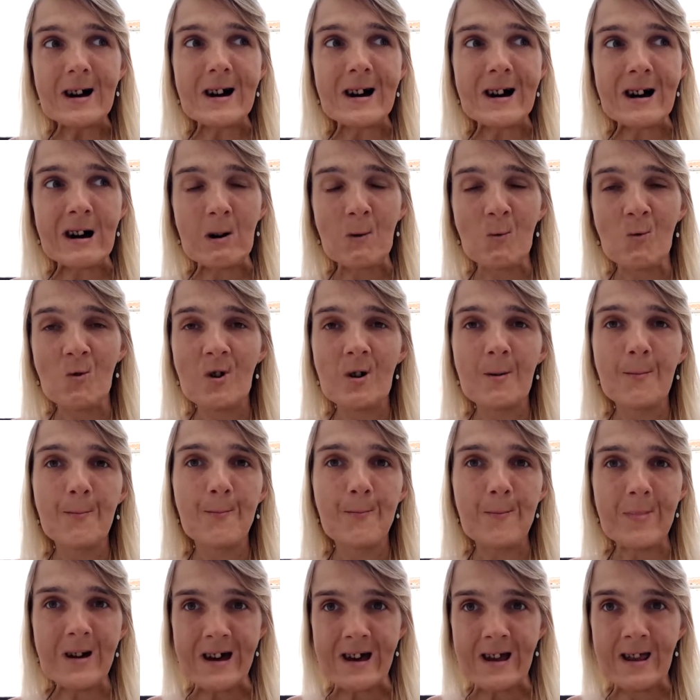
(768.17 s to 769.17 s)
our
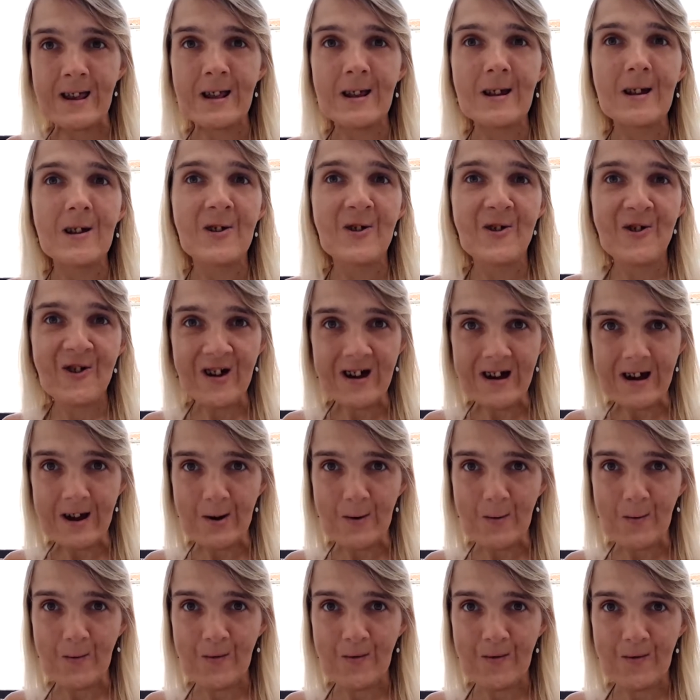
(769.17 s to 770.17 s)
past
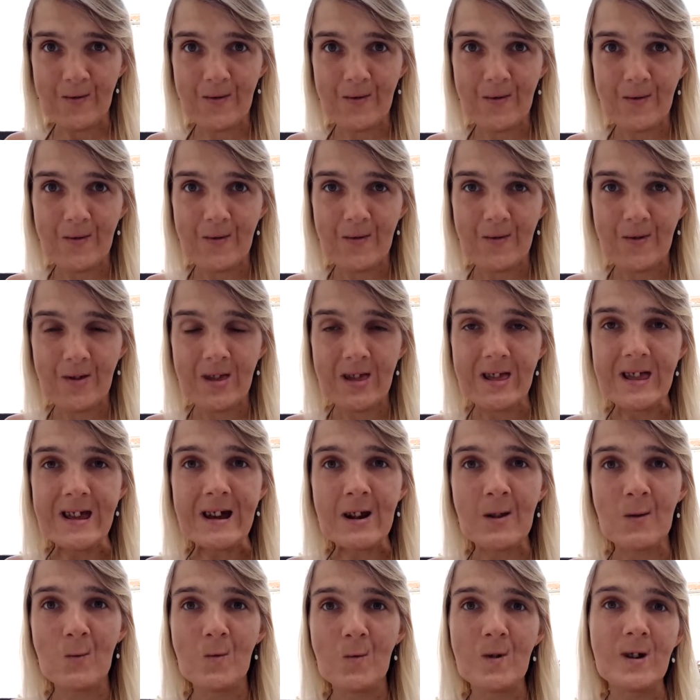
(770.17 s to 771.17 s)
shadow
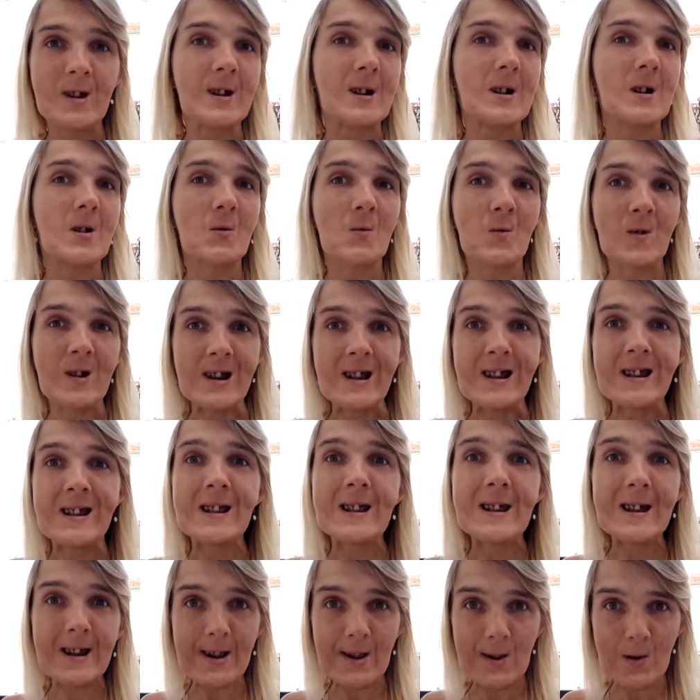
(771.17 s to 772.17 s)
that we already
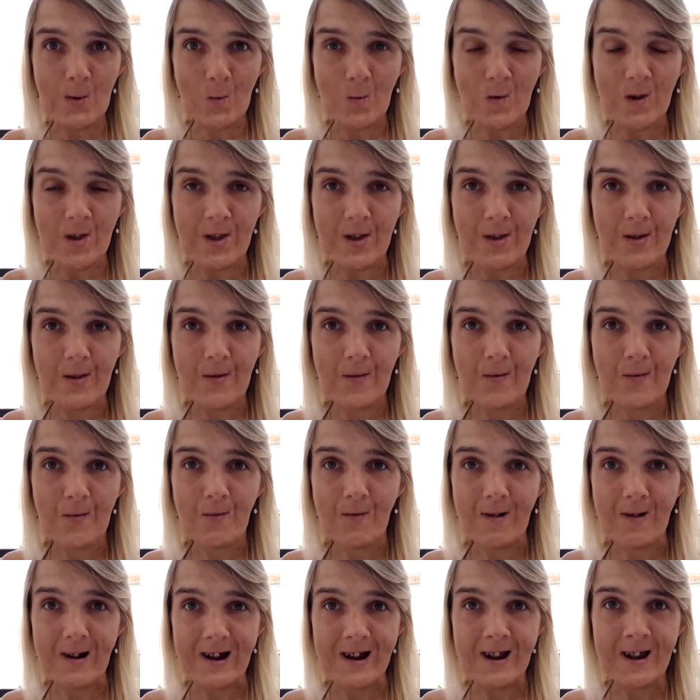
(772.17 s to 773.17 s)
dealt with,
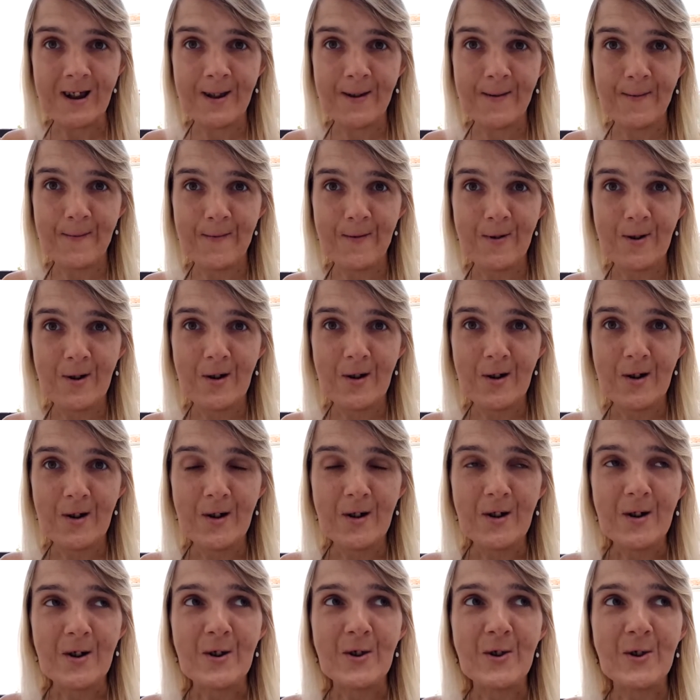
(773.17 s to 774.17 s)
right?
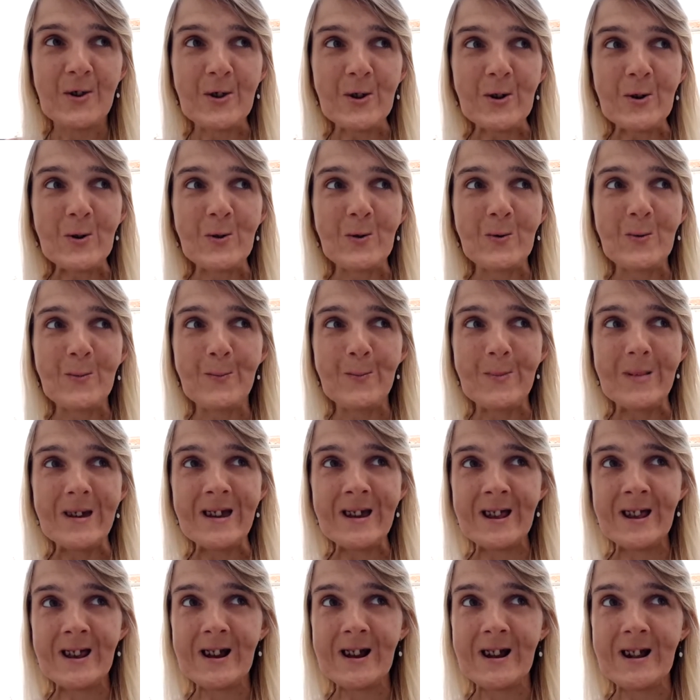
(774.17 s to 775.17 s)
So
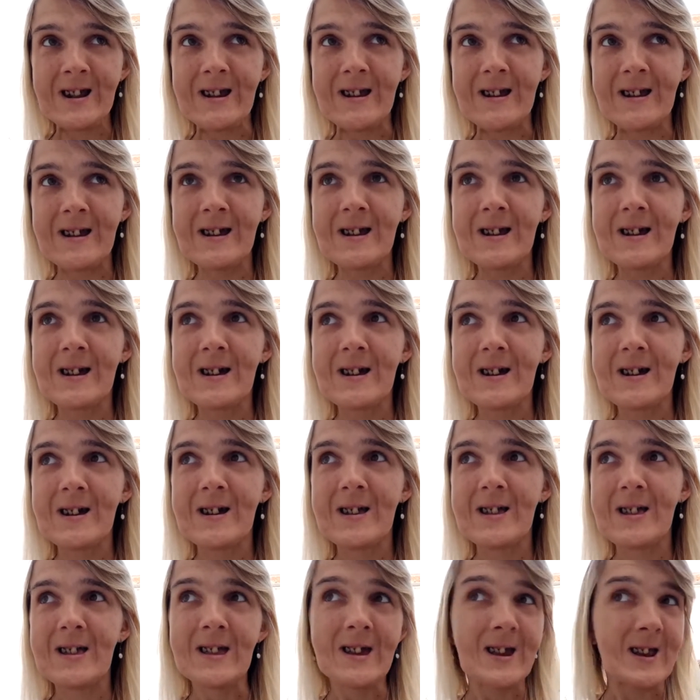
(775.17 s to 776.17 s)
basically,
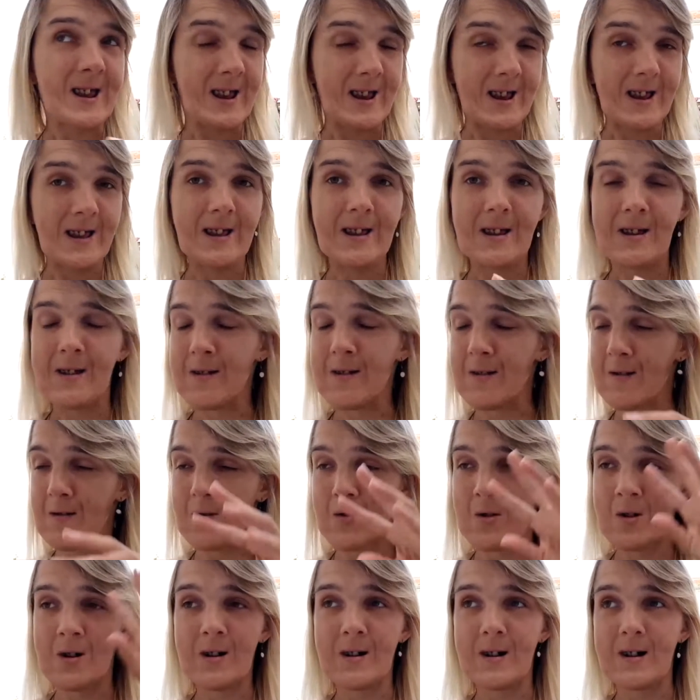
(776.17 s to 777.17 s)
this is
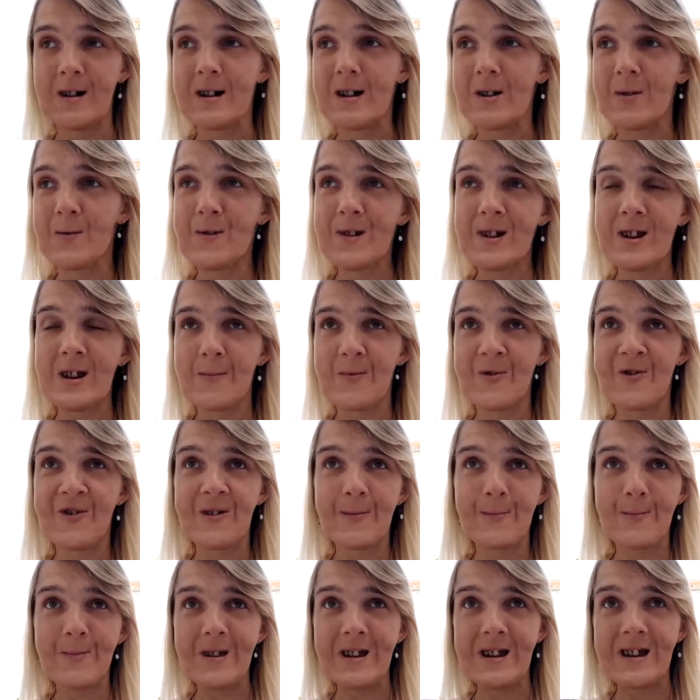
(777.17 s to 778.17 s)
already, I'm
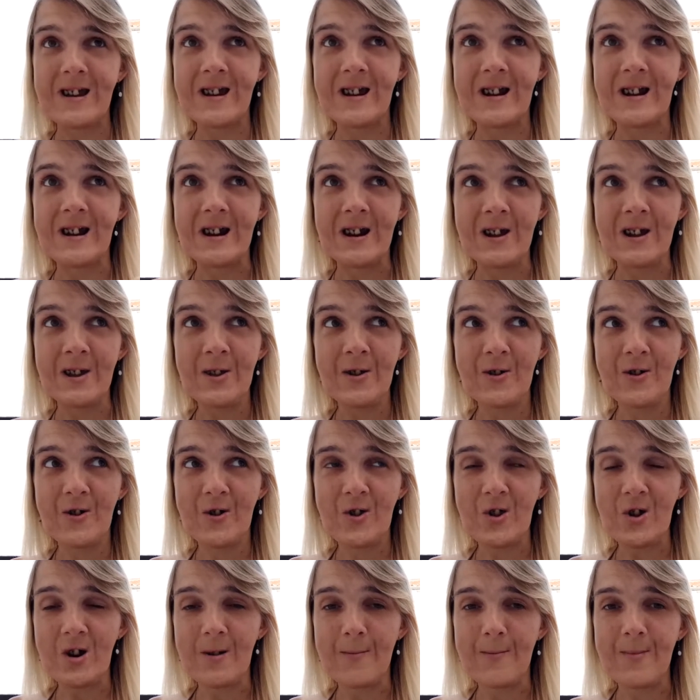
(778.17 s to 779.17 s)
jumping in another
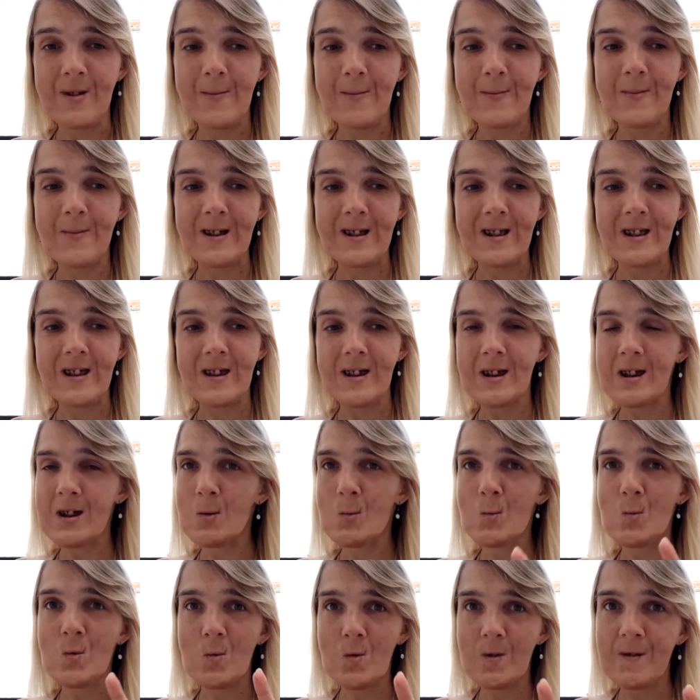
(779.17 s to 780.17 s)
topic, but
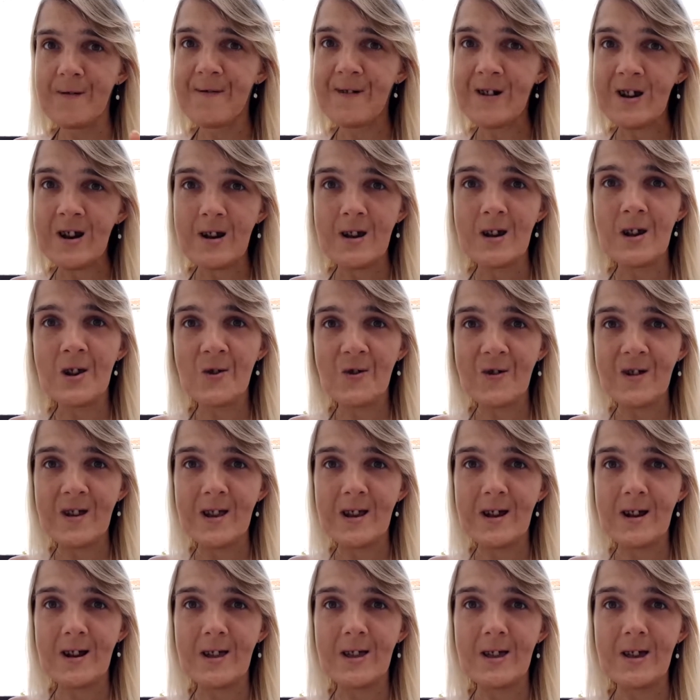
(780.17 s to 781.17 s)
a very
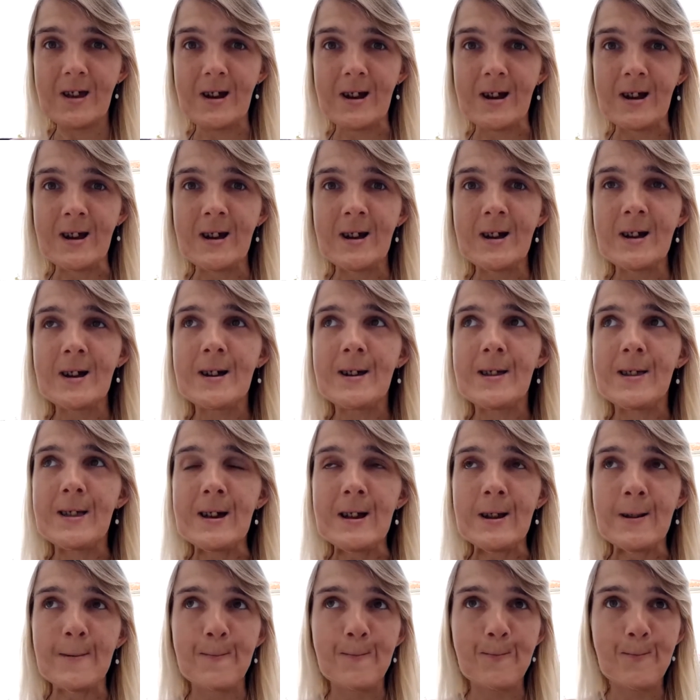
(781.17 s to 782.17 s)
interesting thing
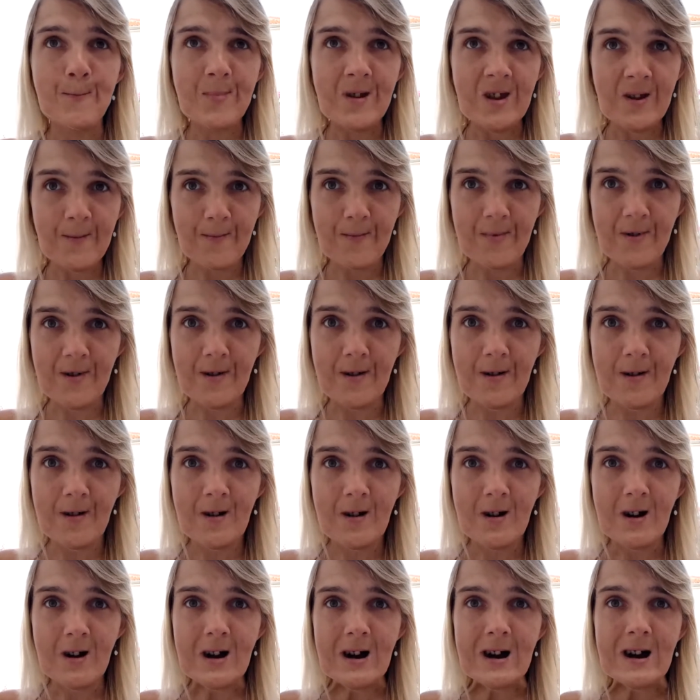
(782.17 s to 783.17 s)
that people
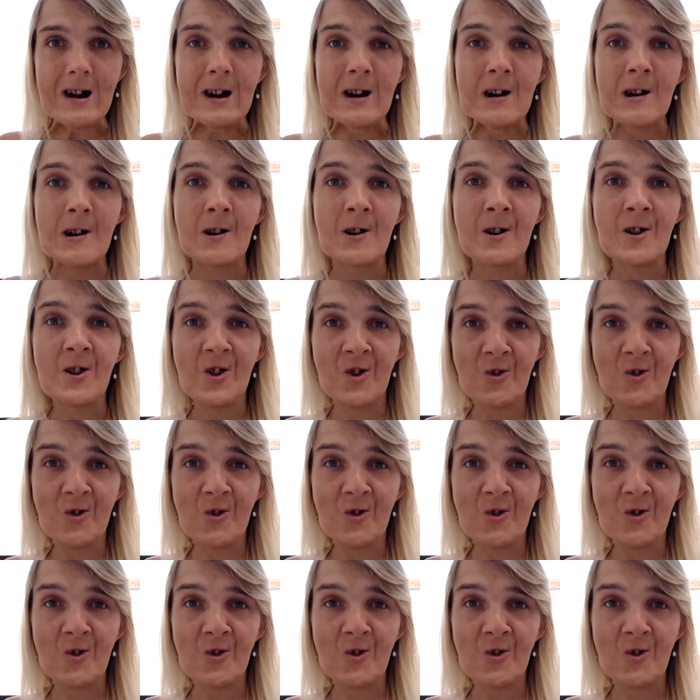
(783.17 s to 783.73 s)
are